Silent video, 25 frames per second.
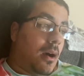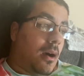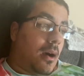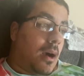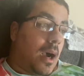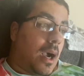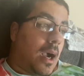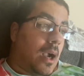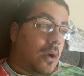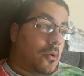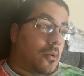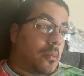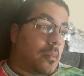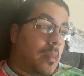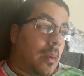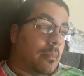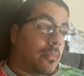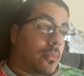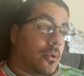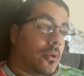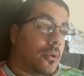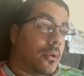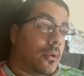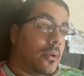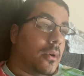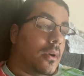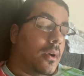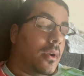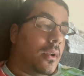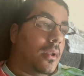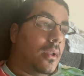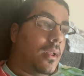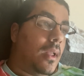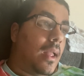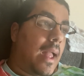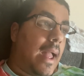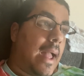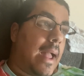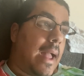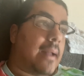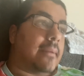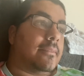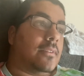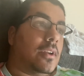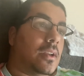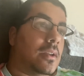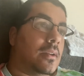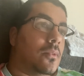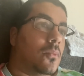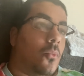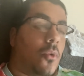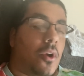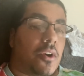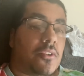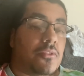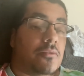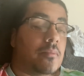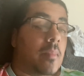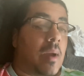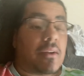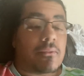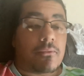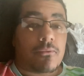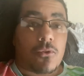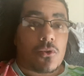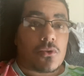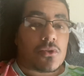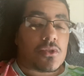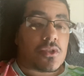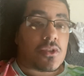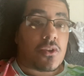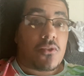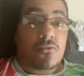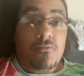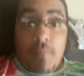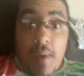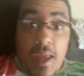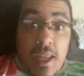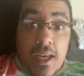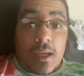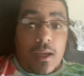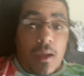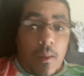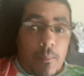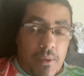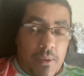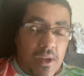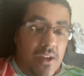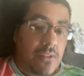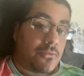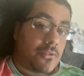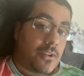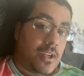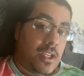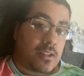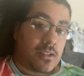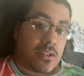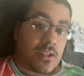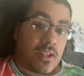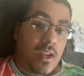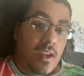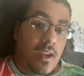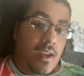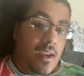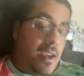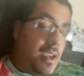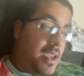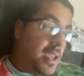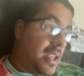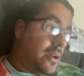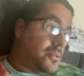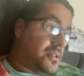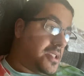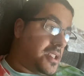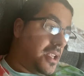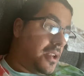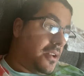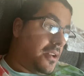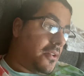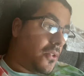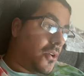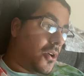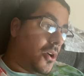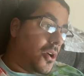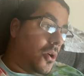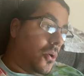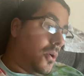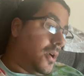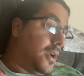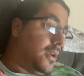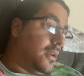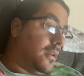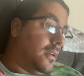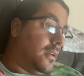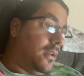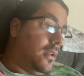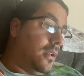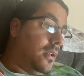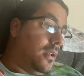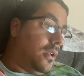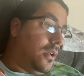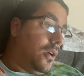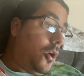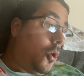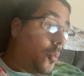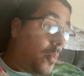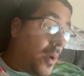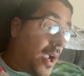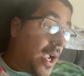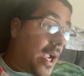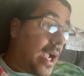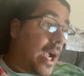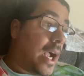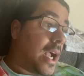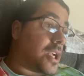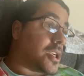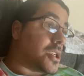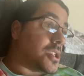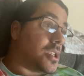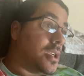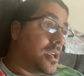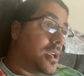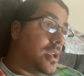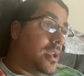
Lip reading: I remember having one of my first of many epiphanies, and I was sitting there going, oh my gosh,